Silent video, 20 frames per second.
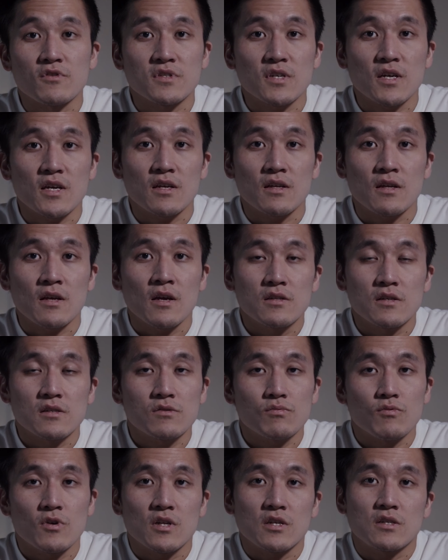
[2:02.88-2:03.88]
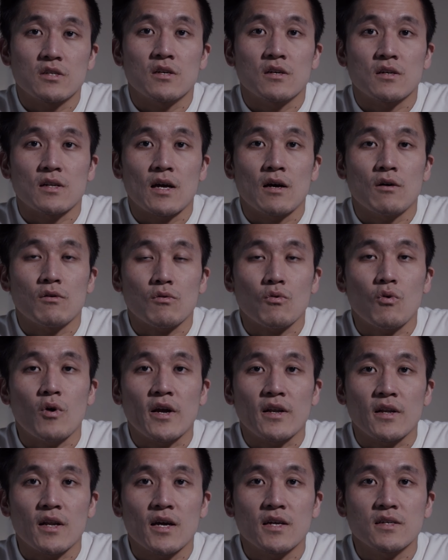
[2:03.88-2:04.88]
say this really turned out
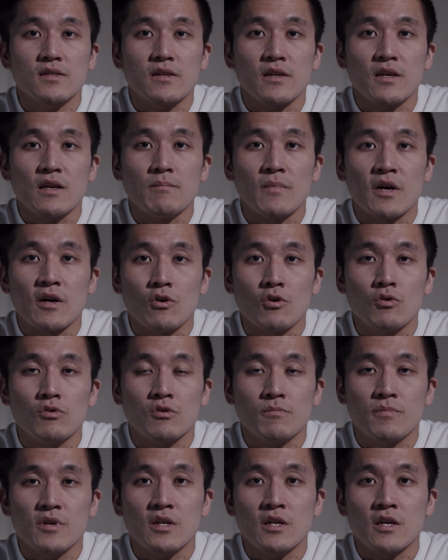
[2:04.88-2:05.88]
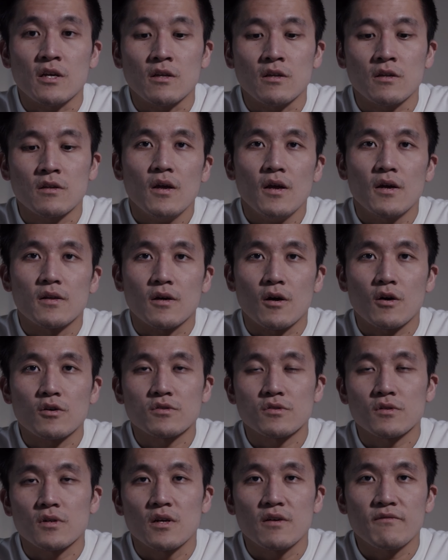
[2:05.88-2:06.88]
quite nicely in my own opinion. And I
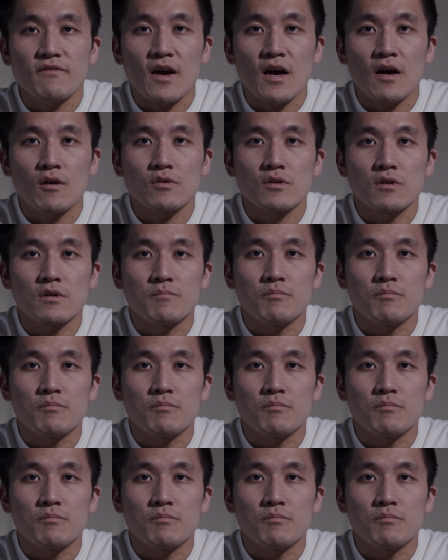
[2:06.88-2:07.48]
also love how the